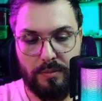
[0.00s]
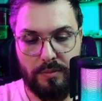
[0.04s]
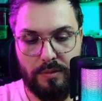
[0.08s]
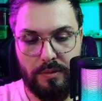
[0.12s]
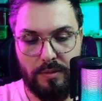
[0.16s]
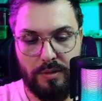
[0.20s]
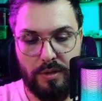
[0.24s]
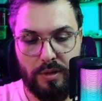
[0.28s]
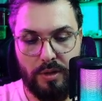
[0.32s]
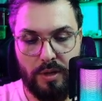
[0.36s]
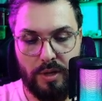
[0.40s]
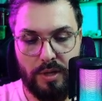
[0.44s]

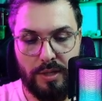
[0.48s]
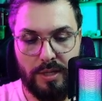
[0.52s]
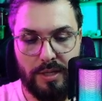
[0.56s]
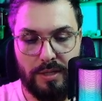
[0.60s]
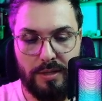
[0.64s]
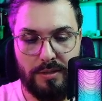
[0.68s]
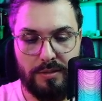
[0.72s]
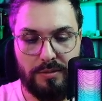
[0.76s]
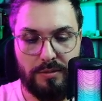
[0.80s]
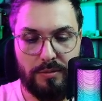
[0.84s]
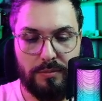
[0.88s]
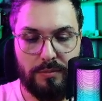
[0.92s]
The
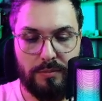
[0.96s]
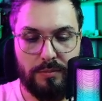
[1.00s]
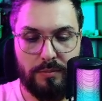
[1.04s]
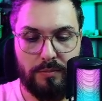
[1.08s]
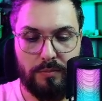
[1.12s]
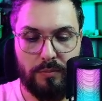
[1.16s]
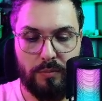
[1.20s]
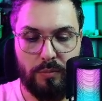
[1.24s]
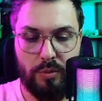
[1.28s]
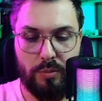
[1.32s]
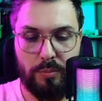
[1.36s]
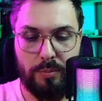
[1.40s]
login
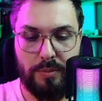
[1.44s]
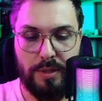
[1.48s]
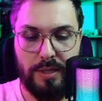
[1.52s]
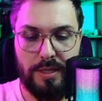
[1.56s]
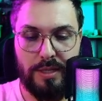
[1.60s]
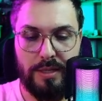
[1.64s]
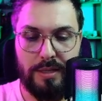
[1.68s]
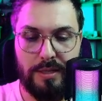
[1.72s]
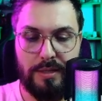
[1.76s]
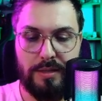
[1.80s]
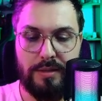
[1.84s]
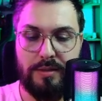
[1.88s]
will
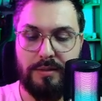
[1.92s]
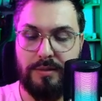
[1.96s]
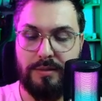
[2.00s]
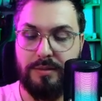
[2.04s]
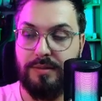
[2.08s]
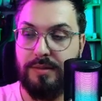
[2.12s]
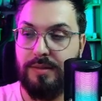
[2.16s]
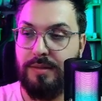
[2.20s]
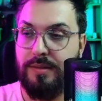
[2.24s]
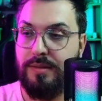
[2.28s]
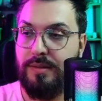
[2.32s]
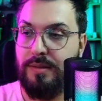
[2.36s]
be
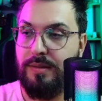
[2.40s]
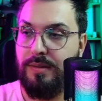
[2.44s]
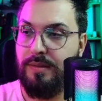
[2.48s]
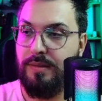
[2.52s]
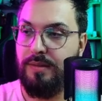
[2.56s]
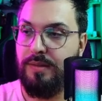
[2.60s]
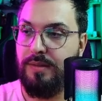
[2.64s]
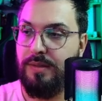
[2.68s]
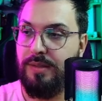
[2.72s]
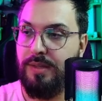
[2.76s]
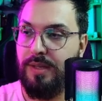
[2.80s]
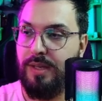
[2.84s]

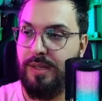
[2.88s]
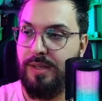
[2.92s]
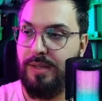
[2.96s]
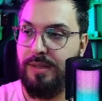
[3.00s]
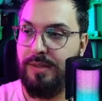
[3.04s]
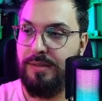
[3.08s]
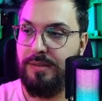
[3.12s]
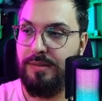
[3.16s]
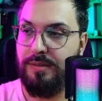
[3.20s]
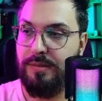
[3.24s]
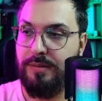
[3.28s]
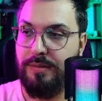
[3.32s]

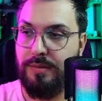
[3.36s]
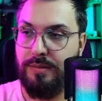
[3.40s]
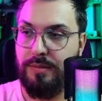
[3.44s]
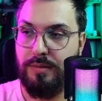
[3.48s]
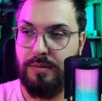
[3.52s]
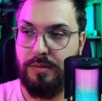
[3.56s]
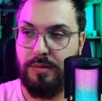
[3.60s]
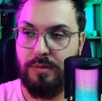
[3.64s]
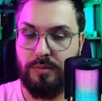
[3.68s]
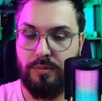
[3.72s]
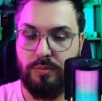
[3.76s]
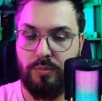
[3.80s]
done
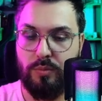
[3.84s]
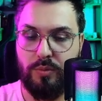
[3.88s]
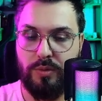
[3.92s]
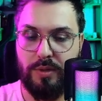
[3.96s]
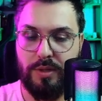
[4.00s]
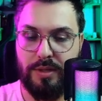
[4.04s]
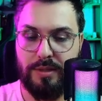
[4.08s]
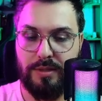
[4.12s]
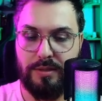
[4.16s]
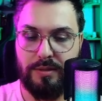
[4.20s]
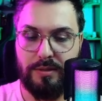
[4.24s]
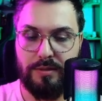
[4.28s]

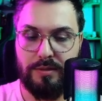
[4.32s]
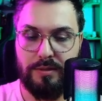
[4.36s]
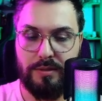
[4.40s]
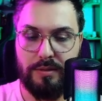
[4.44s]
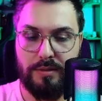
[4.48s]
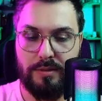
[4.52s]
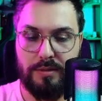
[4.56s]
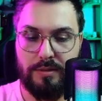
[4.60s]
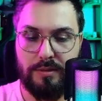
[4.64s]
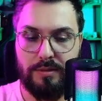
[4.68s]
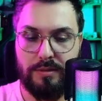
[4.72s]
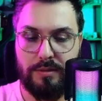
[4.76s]
with
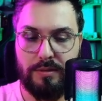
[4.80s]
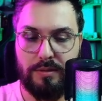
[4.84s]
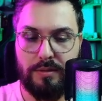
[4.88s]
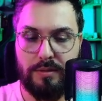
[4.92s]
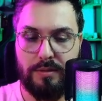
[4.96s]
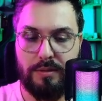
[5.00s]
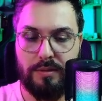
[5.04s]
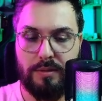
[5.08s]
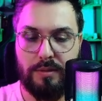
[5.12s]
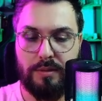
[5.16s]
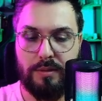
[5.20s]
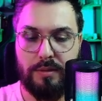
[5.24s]

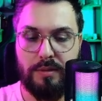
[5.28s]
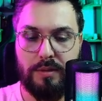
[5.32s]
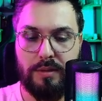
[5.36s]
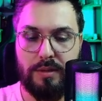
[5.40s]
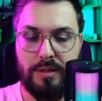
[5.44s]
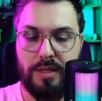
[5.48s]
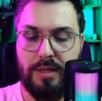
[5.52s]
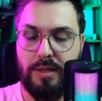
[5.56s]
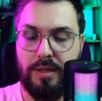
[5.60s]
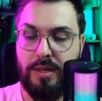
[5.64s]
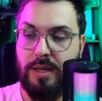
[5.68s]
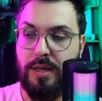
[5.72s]

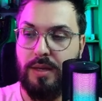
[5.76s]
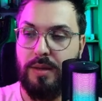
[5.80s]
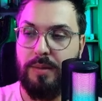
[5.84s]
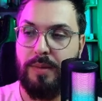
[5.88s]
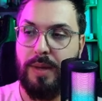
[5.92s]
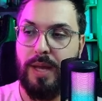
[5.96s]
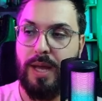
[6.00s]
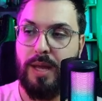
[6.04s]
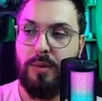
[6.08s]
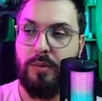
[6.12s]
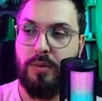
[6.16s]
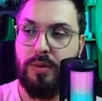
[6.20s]
GitHub.
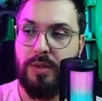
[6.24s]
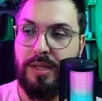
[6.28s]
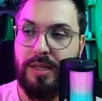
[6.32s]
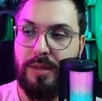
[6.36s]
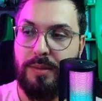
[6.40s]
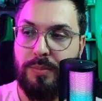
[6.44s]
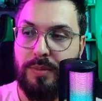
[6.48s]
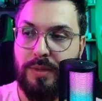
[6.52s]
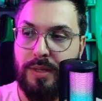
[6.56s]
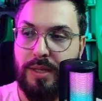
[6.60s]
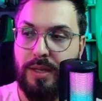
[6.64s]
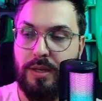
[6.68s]
I will
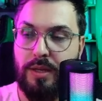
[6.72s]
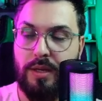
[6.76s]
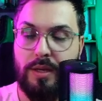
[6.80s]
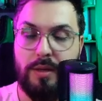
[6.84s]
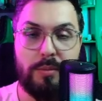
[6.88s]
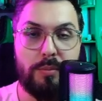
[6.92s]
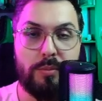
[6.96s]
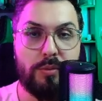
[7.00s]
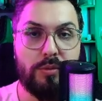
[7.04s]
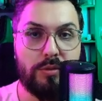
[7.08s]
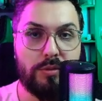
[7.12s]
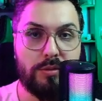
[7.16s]
keep
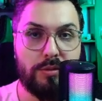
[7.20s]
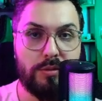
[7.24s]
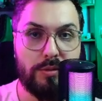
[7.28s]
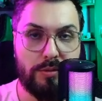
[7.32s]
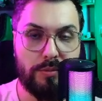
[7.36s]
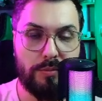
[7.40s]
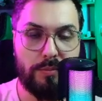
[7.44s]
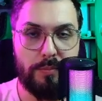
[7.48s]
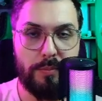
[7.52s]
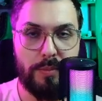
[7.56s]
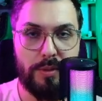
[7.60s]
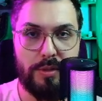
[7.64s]
GitHub,
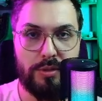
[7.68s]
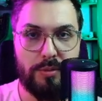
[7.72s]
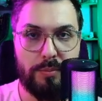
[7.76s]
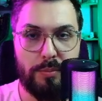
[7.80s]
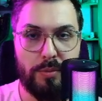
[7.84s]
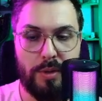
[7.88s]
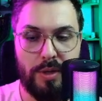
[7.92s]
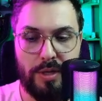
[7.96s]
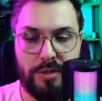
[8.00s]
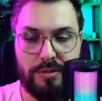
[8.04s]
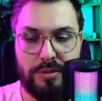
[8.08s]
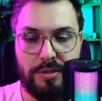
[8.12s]
but the
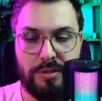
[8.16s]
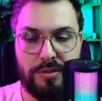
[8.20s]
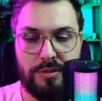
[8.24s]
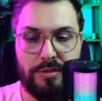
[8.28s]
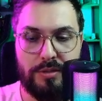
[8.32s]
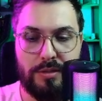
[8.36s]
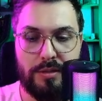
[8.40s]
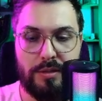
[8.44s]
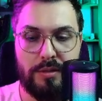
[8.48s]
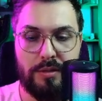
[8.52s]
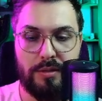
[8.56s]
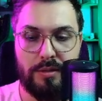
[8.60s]

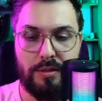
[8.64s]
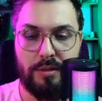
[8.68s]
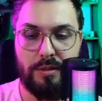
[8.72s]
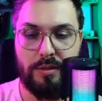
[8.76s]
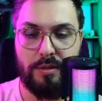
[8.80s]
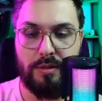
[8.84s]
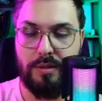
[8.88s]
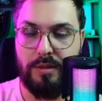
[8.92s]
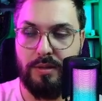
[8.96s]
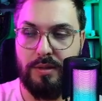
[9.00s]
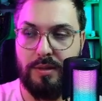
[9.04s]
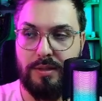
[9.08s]
process
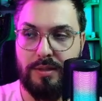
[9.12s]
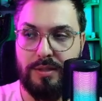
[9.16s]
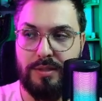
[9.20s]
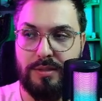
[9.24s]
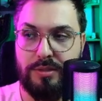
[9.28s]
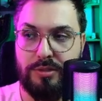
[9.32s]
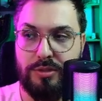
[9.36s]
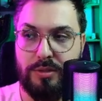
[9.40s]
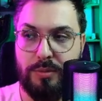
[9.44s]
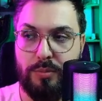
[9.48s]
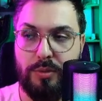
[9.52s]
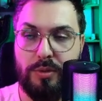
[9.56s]
is
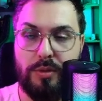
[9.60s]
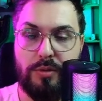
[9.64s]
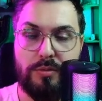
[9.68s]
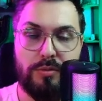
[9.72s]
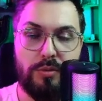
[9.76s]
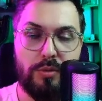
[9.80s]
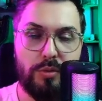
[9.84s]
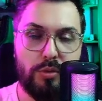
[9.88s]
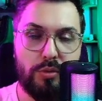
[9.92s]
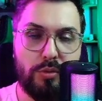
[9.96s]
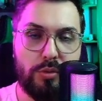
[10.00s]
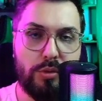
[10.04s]
similar for
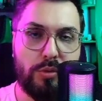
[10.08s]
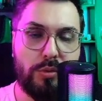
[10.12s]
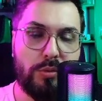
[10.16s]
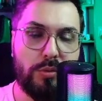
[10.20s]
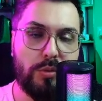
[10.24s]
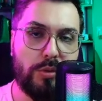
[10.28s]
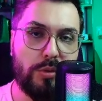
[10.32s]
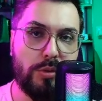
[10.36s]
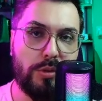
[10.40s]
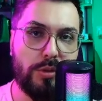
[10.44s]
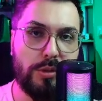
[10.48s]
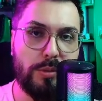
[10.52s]
Google,
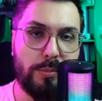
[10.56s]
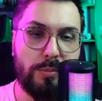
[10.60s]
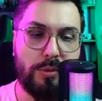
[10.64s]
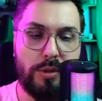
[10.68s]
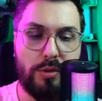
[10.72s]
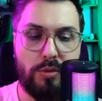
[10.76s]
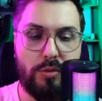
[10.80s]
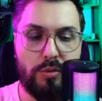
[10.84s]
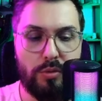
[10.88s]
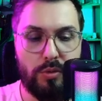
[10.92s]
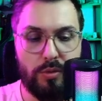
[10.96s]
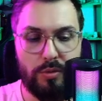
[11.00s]
or could it be
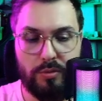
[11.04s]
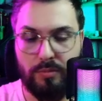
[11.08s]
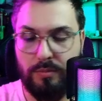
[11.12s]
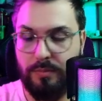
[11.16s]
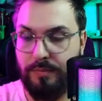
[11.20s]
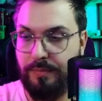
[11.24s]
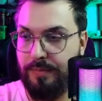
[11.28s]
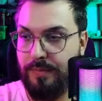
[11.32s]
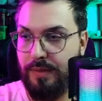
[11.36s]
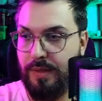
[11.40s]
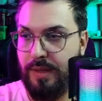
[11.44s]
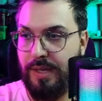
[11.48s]
Google?
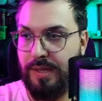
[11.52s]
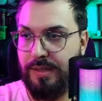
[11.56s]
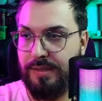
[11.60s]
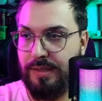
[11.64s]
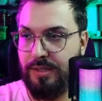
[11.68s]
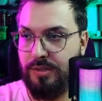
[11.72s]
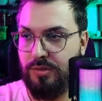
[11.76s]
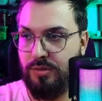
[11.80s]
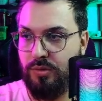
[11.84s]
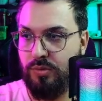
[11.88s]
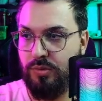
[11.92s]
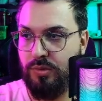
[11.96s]
I
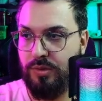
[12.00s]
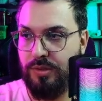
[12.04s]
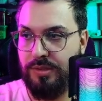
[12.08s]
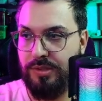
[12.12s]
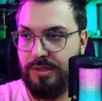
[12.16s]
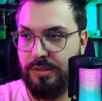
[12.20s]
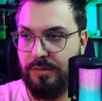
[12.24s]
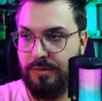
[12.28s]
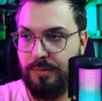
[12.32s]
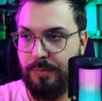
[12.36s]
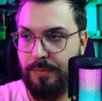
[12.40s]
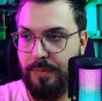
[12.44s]
think Google is
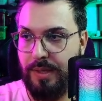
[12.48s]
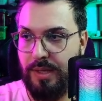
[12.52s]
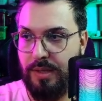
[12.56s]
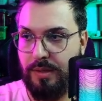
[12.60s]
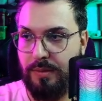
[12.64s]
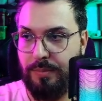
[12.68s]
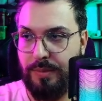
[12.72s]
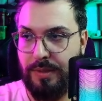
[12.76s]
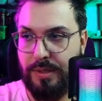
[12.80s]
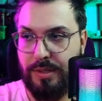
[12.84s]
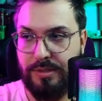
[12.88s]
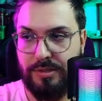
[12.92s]
even better
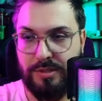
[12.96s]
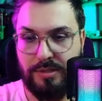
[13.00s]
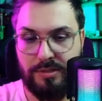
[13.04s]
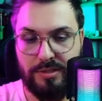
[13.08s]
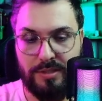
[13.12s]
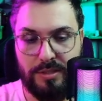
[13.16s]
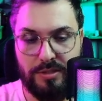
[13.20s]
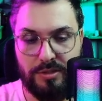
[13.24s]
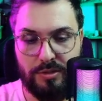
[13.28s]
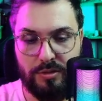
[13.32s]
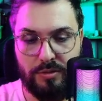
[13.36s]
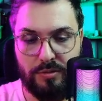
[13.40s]
because it's
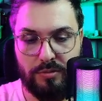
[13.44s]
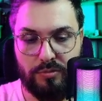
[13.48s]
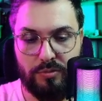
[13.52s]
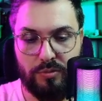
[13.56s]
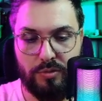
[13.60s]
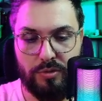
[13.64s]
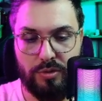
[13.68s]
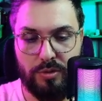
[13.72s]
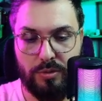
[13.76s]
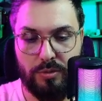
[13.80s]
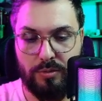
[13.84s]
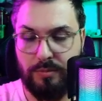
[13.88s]
easier for
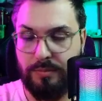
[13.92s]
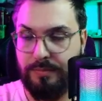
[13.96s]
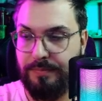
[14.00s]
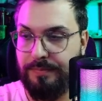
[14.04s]
you.